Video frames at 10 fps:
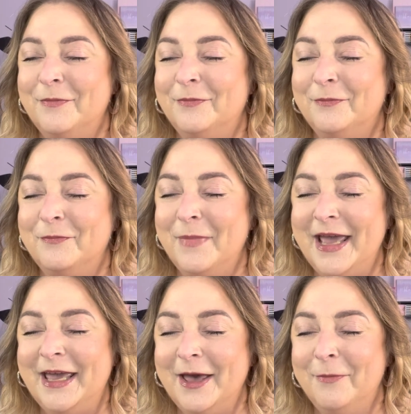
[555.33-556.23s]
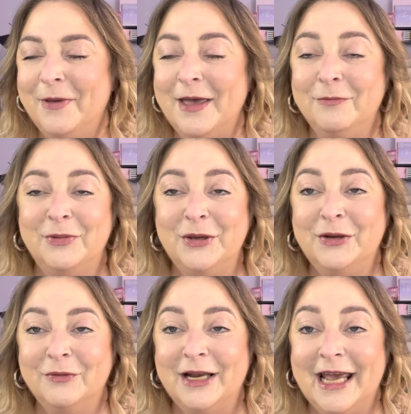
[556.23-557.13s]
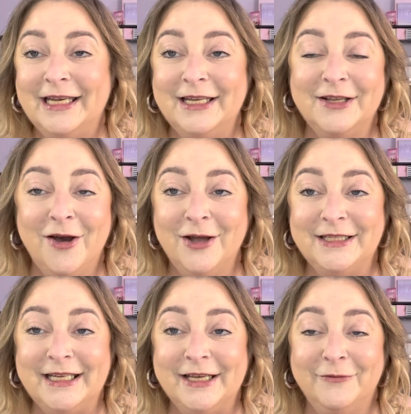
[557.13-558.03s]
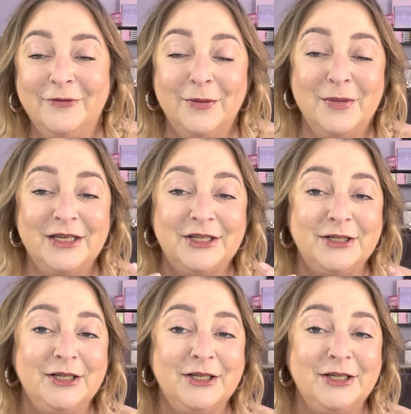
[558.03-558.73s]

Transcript: makeup and beauty related content from a